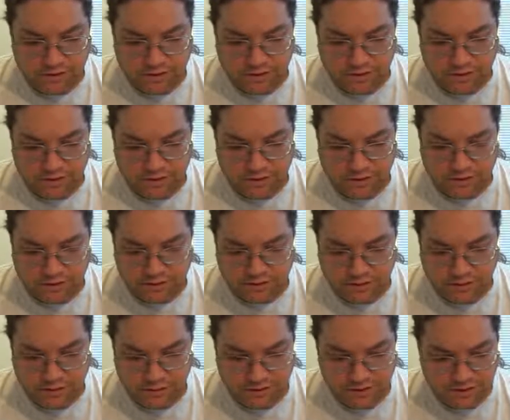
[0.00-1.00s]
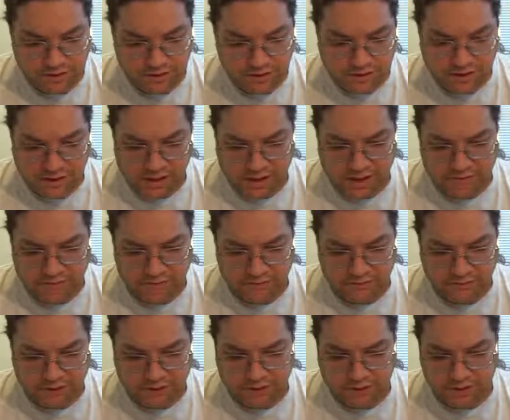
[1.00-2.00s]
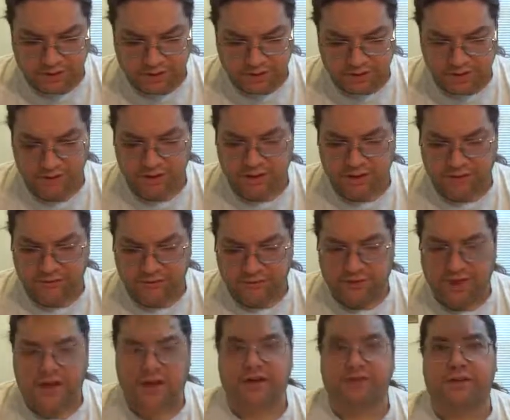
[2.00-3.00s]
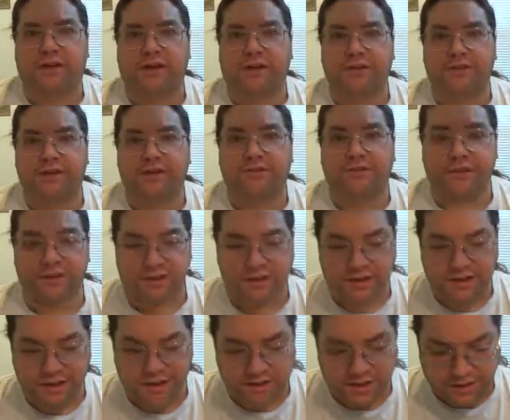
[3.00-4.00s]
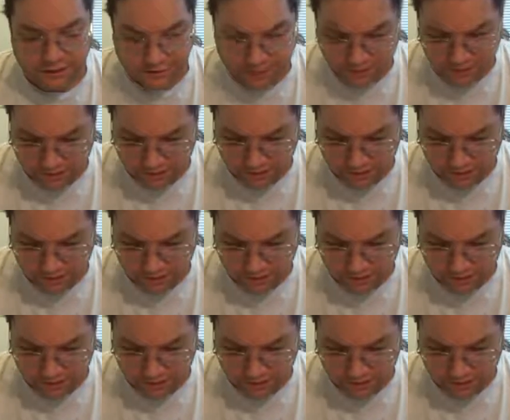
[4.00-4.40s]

Uh, and it records uses a FLAC files, F-L-A-C.